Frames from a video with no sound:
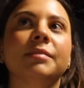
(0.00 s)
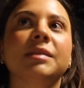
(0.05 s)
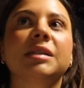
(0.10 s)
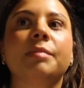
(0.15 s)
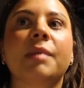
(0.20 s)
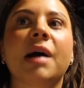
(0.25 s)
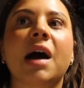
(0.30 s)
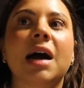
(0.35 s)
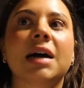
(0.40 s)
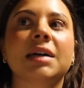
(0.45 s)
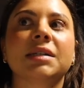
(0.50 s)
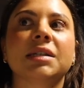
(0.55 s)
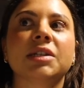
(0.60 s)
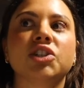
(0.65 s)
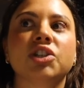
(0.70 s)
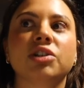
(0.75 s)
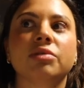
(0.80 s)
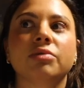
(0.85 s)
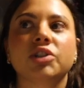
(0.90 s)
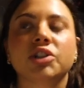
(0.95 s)
spots and
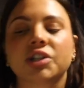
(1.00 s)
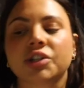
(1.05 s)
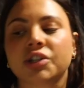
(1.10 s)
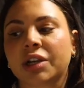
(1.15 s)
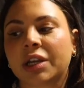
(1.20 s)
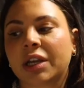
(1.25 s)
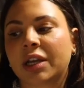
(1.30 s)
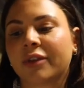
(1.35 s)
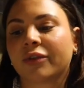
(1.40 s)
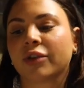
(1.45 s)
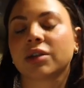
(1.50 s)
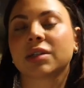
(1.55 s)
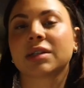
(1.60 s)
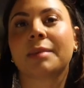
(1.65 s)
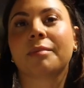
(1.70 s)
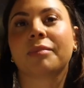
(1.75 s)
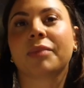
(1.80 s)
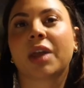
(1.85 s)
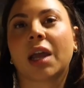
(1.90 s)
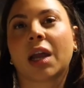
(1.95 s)
she was just looking for
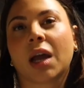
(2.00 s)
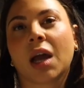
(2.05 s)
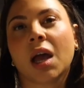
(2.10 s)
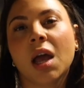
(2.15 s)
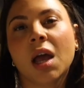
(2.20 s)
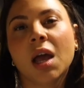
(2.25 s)
something